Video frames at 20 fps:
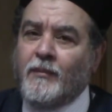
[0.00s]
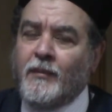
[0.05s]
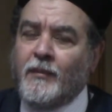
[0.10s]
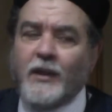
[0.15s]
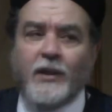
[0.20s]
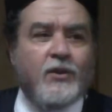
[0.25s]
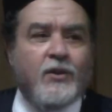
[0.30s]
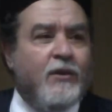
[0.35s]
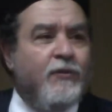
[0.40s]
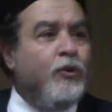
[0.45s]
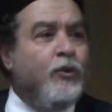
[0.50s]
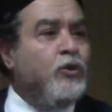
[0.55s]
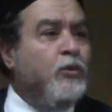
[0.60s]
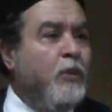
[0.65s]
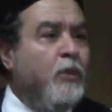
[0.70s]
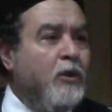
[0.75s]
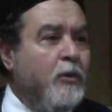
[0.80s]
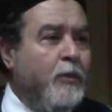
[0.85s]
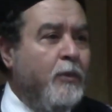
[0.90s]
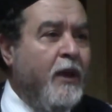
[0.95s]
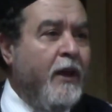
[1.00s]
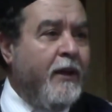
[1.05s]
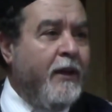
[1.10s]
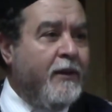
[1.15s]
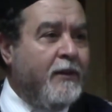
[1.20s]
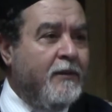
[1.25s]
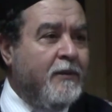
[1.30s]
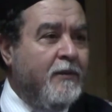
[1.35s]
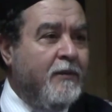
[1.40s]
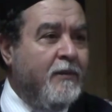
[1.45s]
He's a football
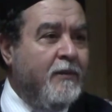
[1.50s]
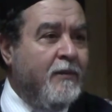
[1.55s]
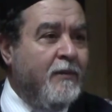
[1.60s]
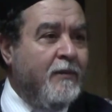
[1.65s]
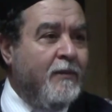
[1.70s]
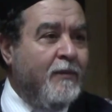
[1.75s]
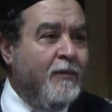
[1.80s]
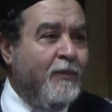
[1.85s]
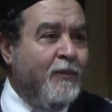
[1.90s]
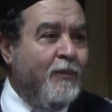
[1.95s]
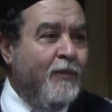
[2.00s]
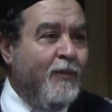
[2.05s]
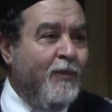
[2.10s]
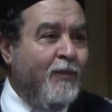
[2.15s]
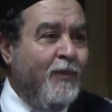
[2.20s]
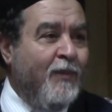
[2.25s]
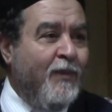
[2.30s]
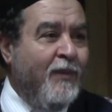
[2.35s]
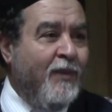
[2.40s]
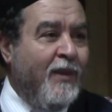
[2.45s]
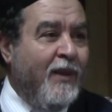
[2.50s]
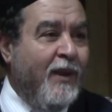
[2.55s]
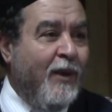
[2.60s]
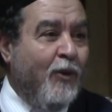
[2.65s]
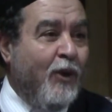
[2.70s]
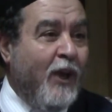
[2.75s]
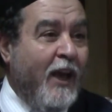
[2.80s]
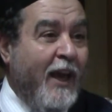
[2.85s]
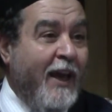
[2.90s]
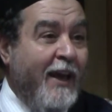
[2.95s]
player.
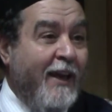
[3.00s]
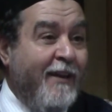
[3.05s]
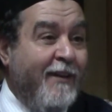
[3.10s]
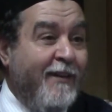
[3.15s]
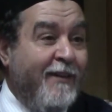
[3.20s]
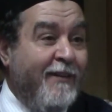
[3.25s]
Okay?